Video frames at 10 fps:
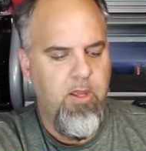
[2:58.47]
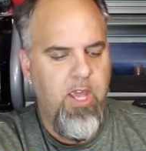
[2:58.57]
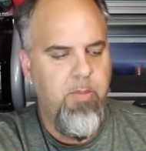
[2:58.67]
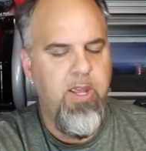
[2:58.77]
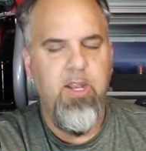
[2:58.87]

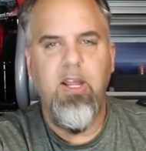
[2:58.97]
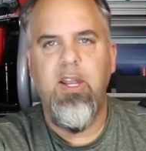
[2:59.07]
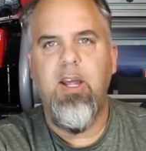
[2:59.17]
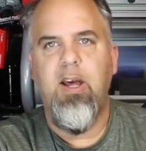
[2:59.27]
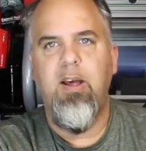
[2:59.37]
Came in
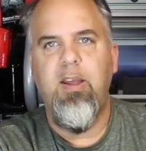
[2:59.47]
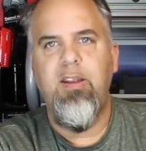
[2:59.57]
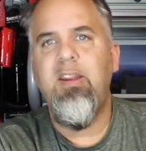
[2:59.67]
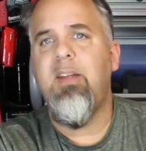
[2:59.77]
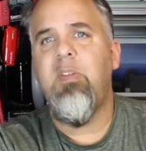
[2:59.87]
and it
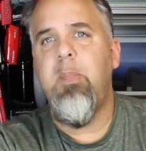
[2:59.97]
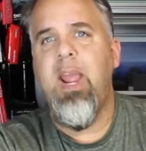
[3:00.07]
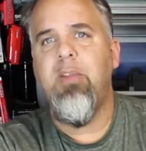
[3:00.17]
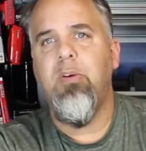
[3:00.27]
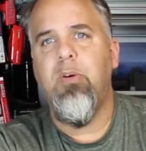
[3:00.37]
didn't have the
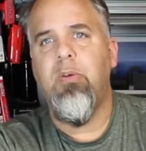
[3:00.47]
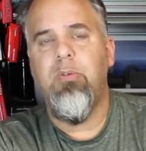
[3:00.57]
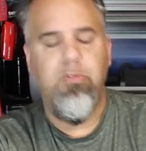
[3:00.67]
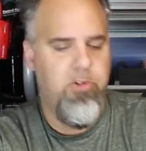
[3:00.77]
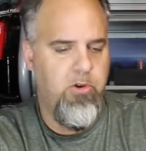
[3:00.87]
manual,
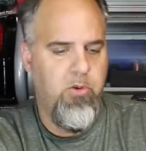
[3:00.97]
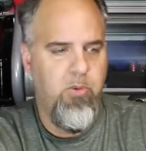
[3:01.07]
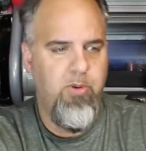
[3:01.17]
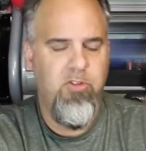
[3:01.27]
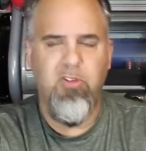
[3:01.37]
so it's